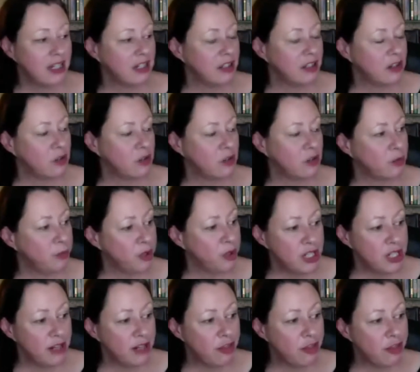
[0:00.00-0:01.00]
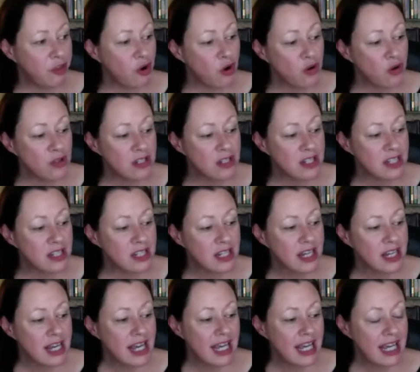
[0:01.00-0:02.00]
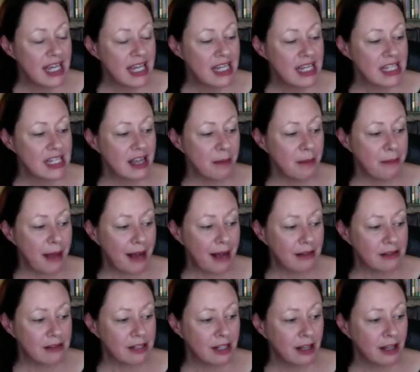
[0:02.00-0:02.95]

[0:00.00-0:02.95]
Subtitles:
called Beauty and Thorns is about